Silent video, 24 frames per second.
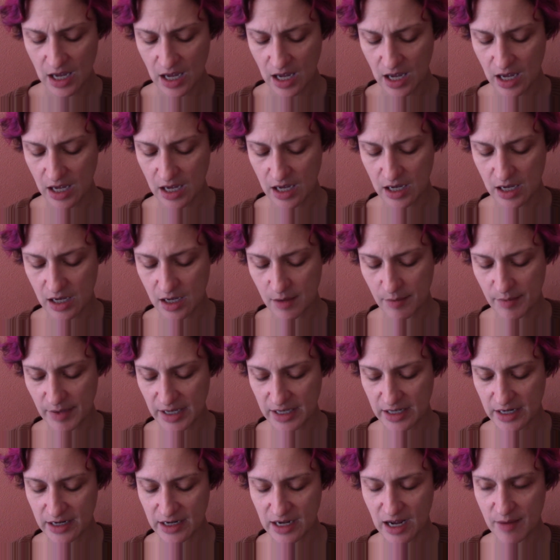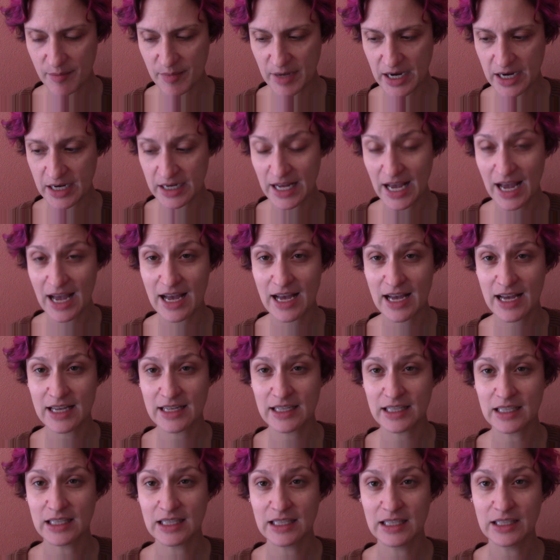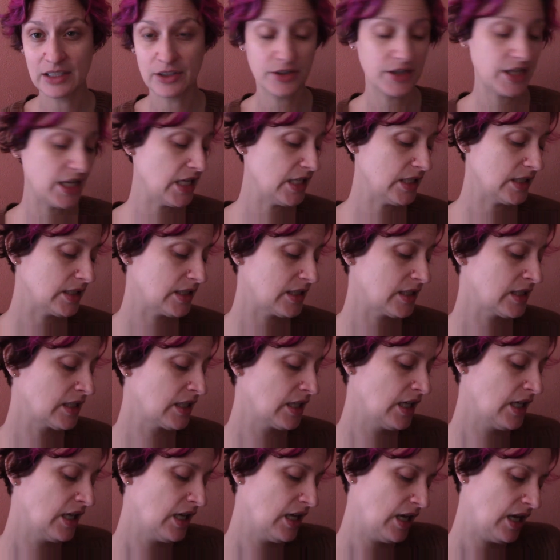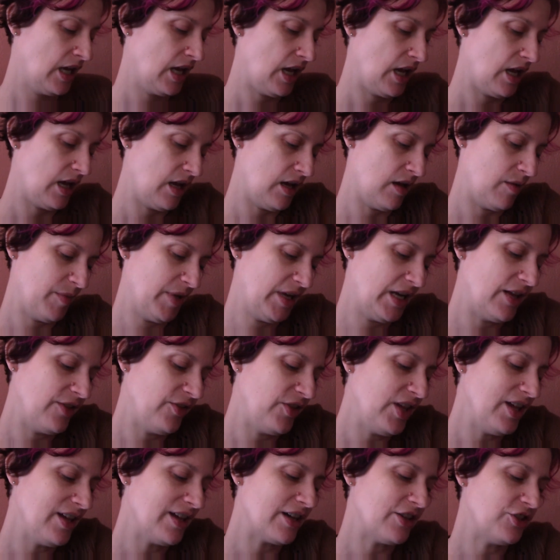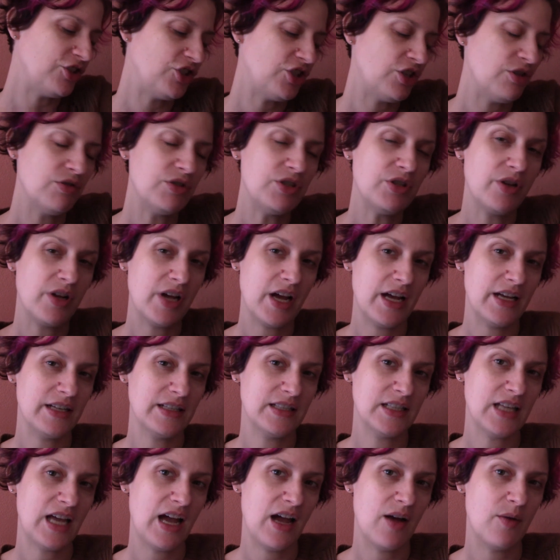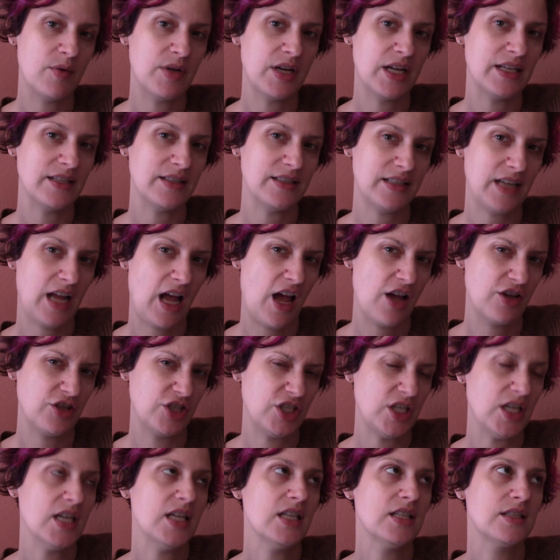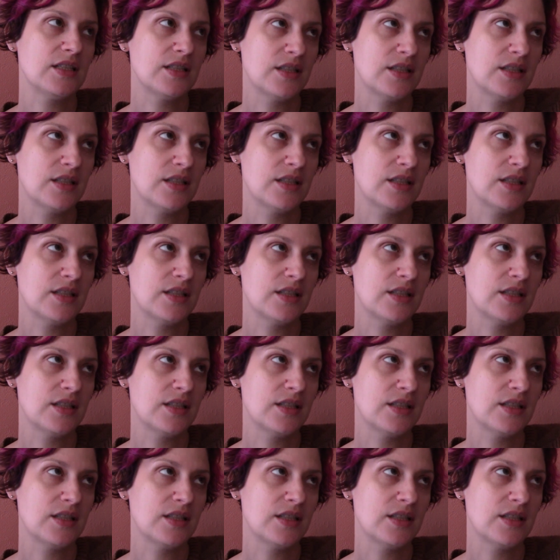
And I got mine at Little Knits. And I think I showed you guys that when I stashed it.